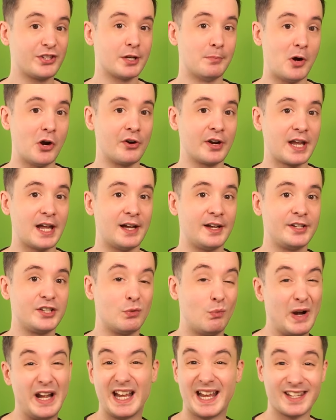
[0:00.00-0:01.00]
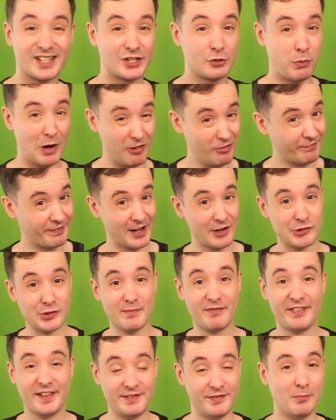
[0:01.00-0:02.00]
tomorrow, guys. Winner gets 12,000
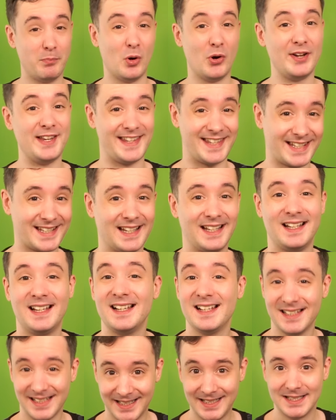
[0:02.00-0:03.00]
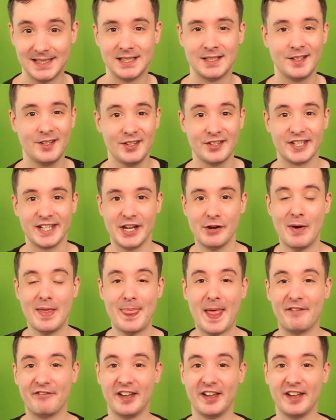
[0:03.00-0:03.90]
FIFA points. See you in that